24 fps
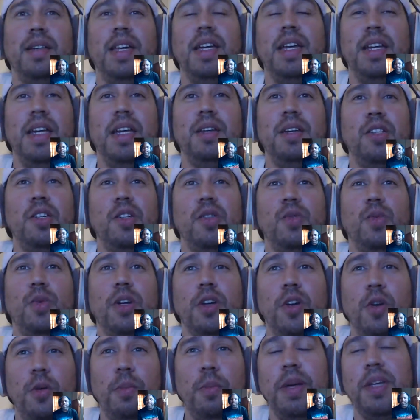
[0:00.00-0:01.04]
He didn't just want to
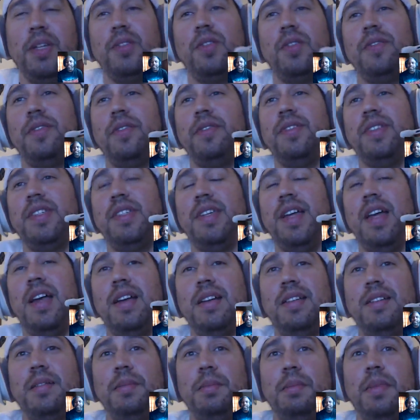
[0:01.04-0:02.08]
go based off of his
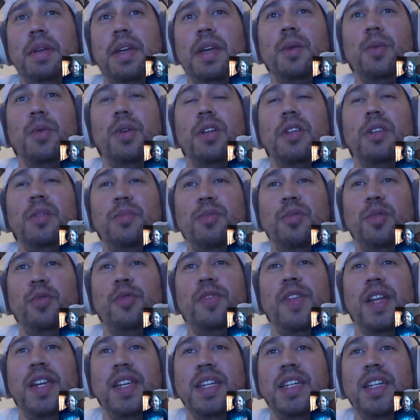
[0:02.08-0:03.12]
size. He wanted to prove
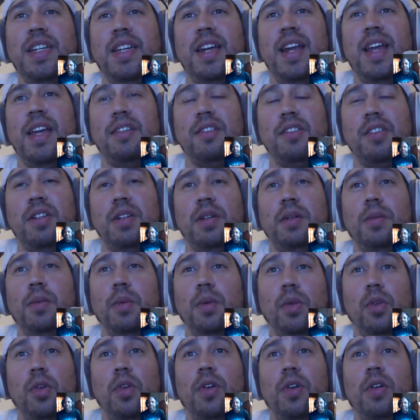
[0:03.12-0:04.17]
that he could actually
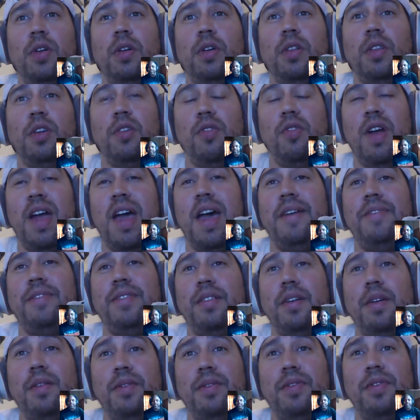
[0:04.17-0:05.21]
learn the craft
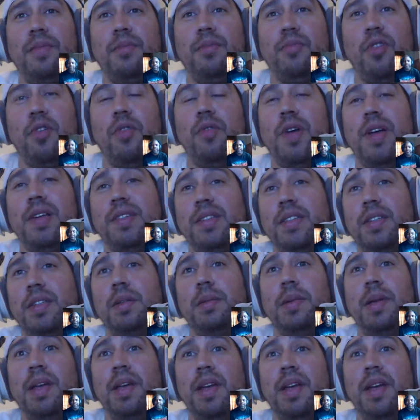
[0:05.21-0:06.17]
of pro wrestling.